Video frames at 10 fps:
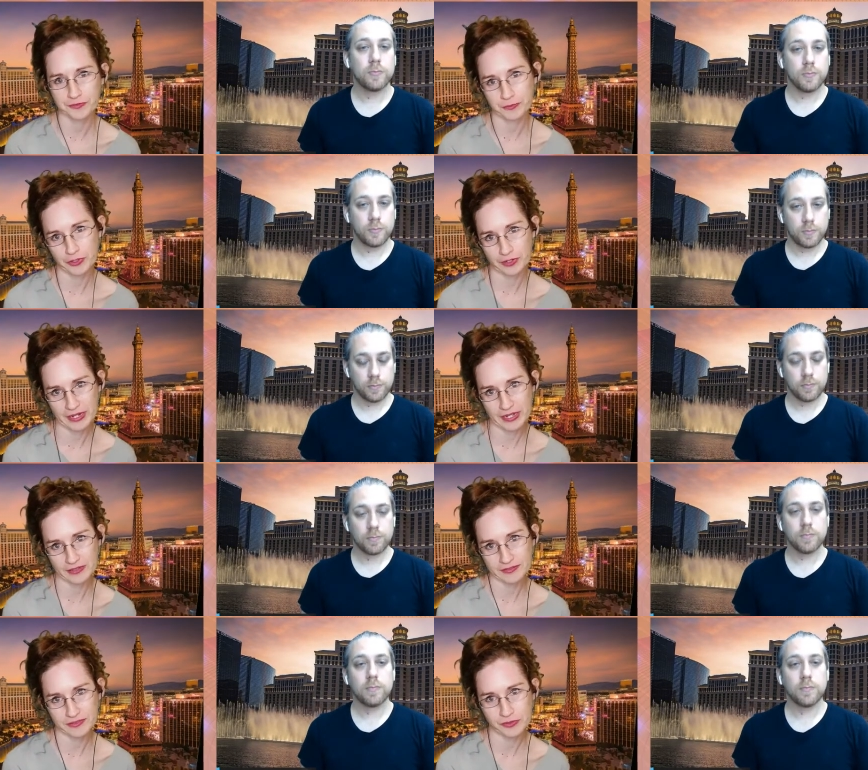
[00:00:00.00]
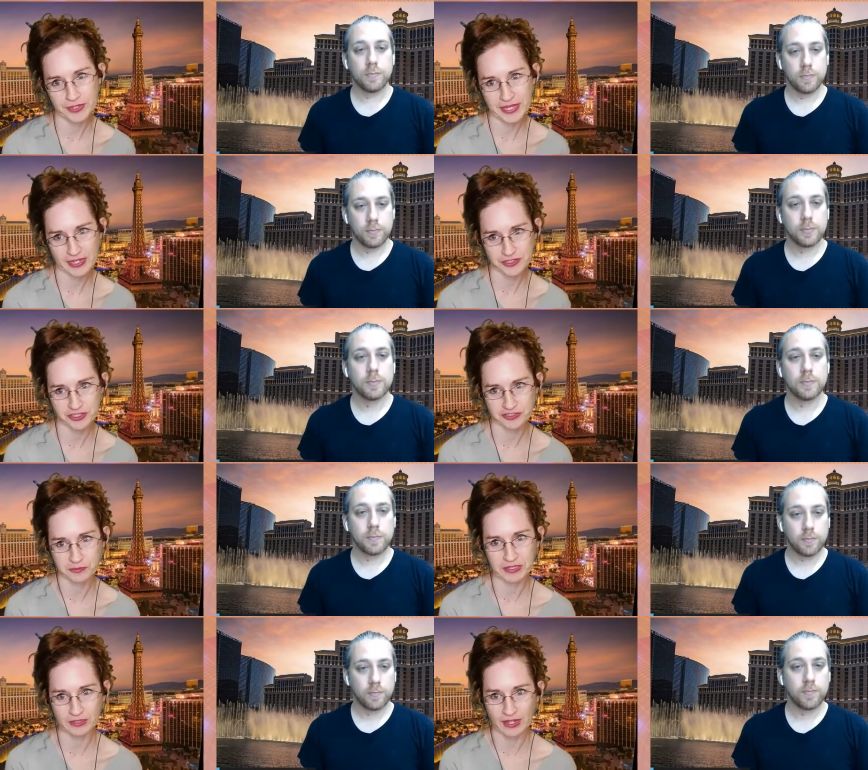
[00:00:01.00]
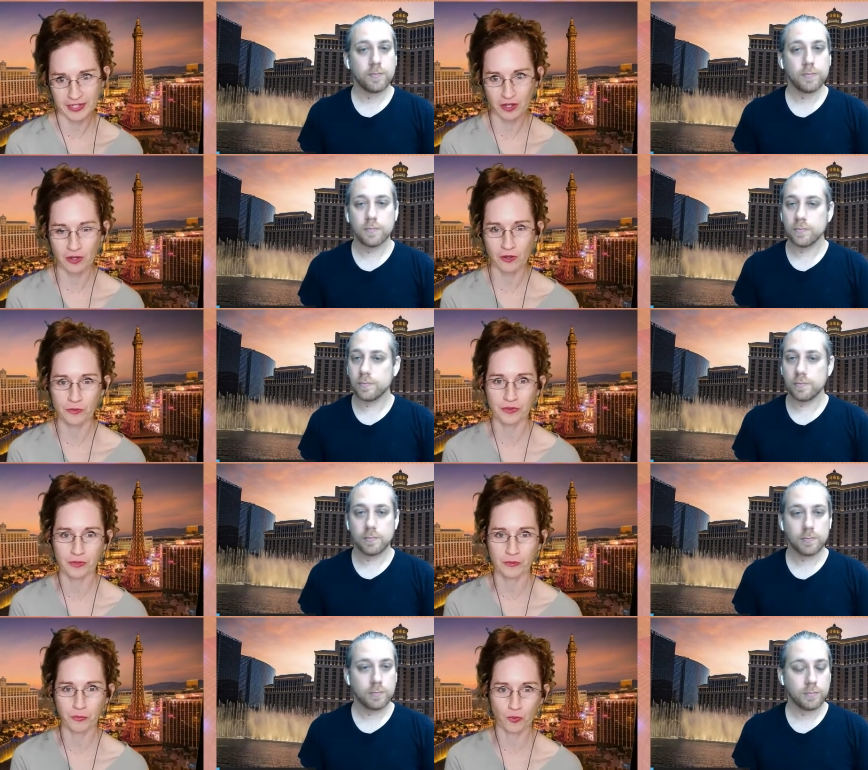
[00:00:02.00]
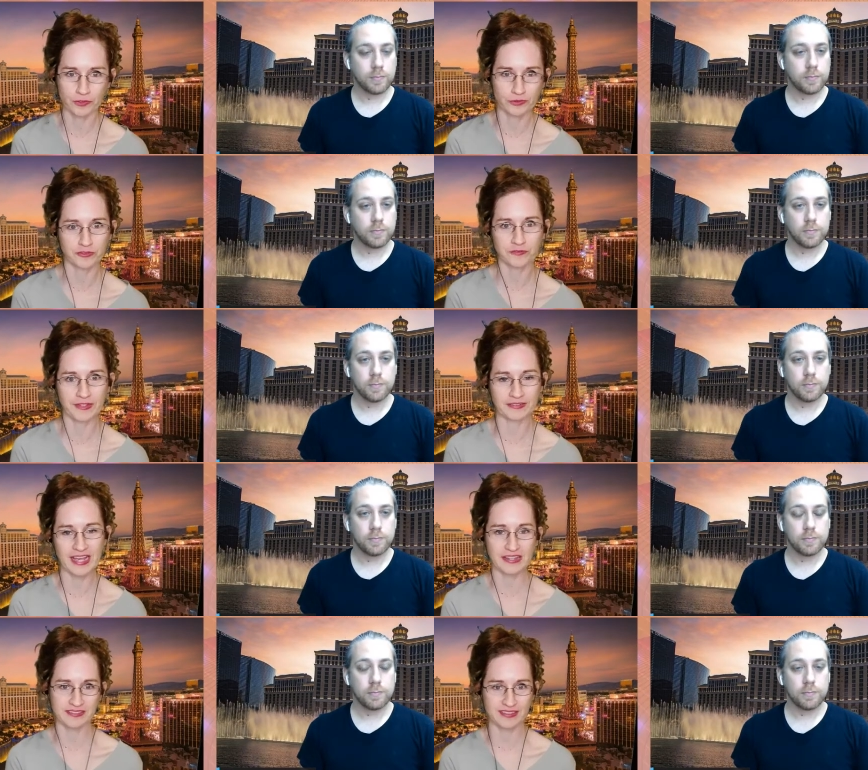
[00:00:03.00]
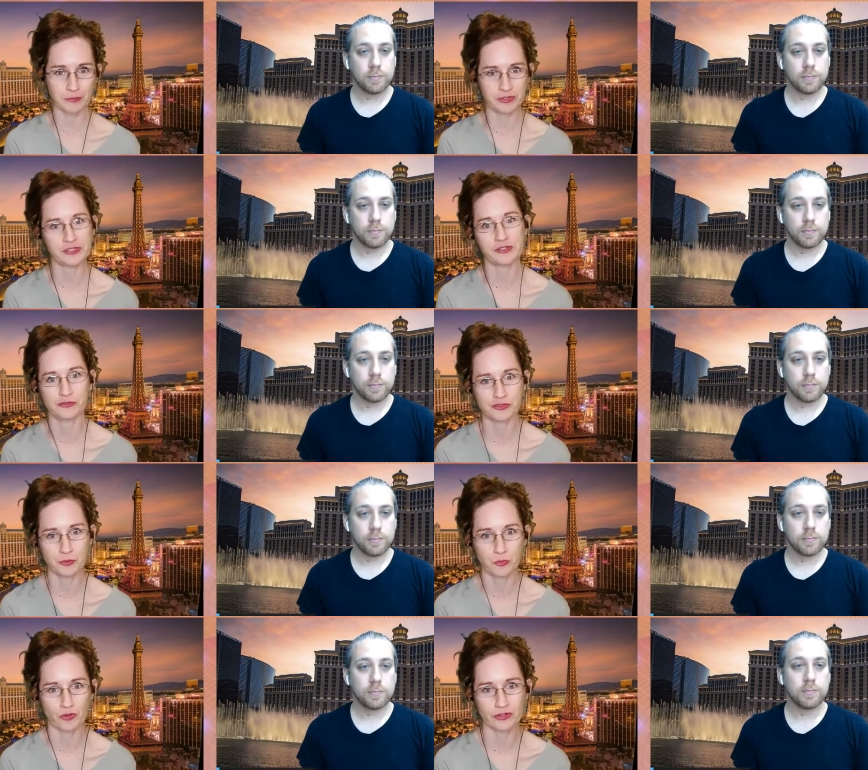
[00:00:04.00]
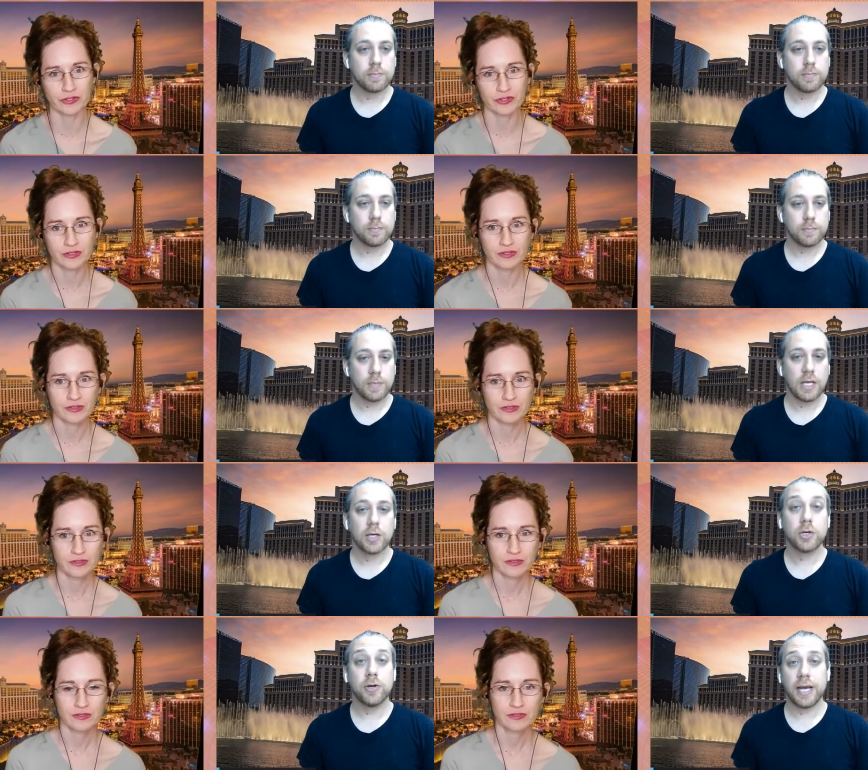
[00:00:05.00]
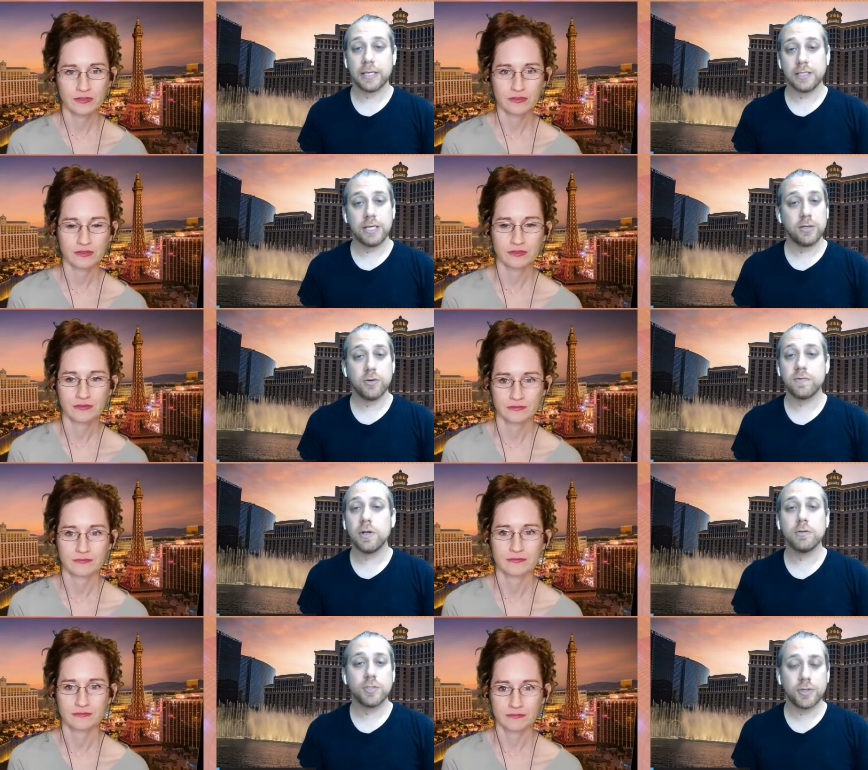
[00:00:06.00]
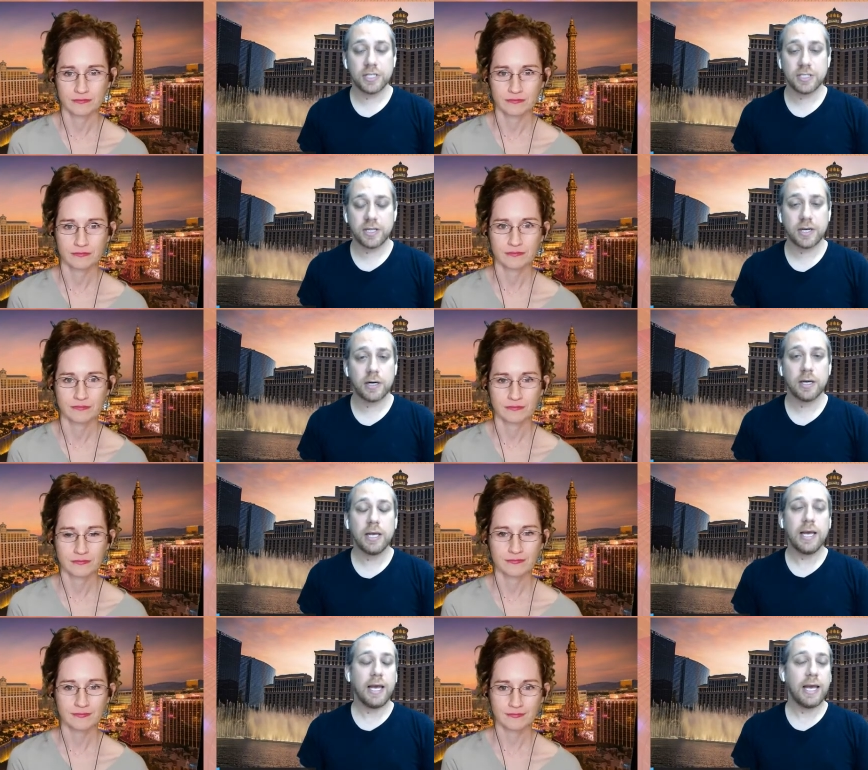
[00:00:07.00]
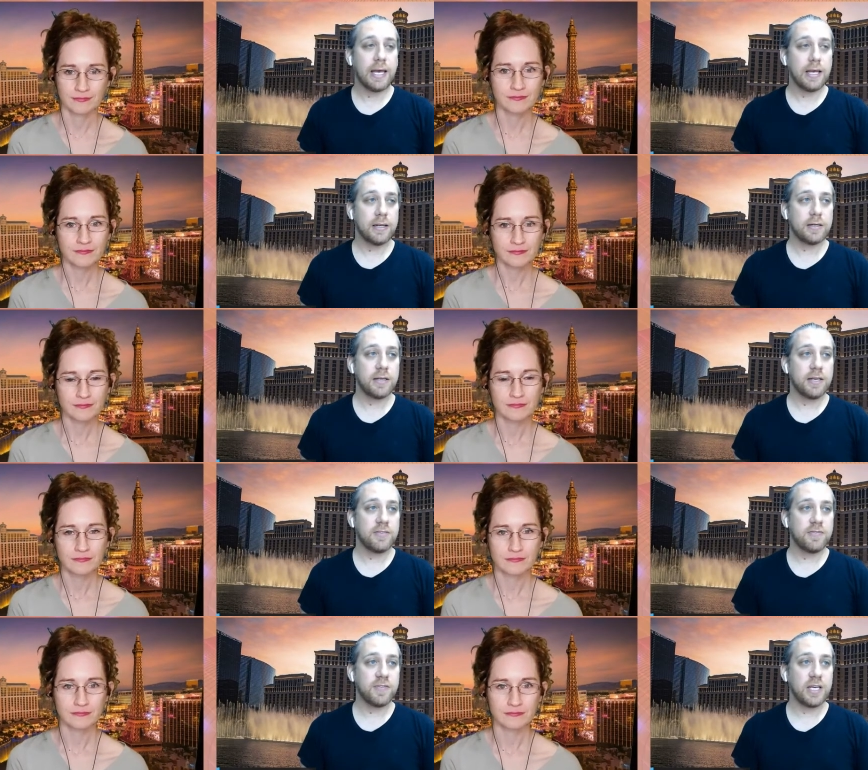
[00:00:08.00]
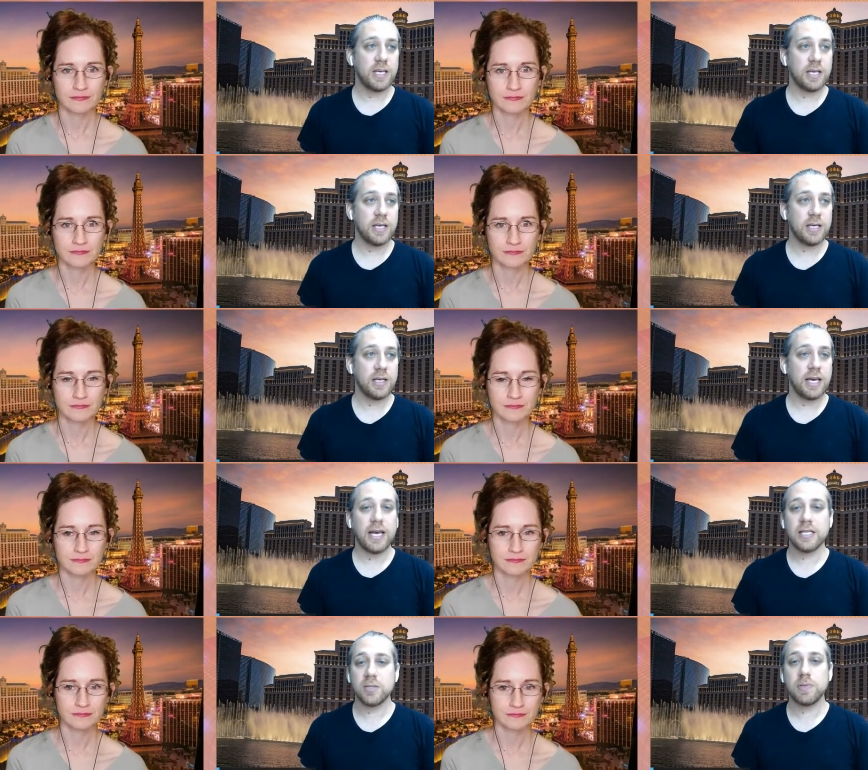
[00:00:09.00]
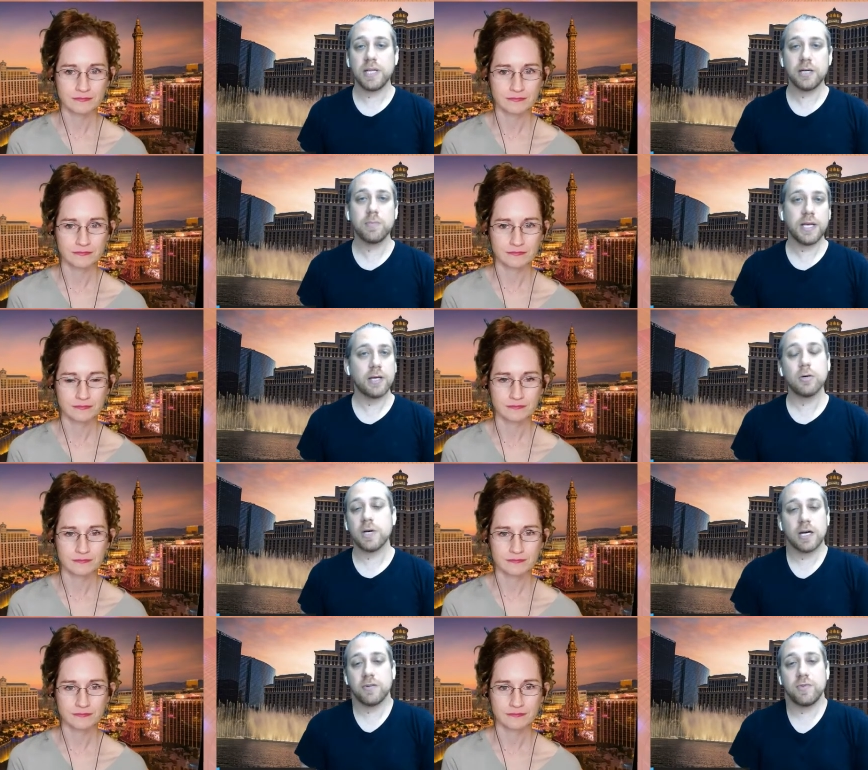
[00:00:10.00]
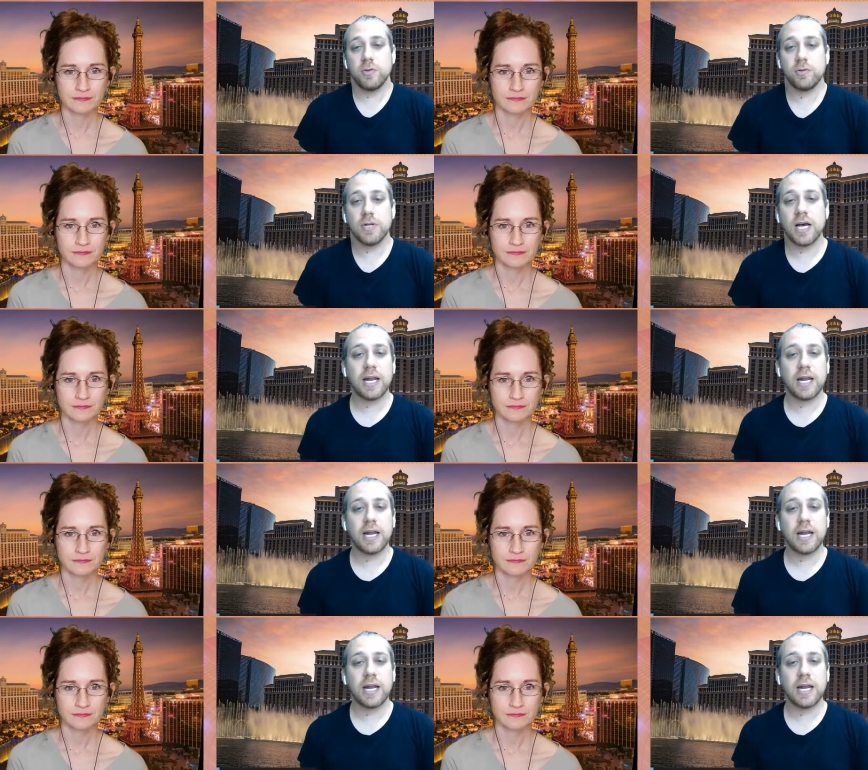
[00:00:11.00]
Speaker 1: from your hand. You can't just be like, oh, the board looks fantastic, I'm gonna use the board.
Speaker 2: Correct, yeah, you have no choice there. And if the, yeah, as a player playing Omaha, if you do not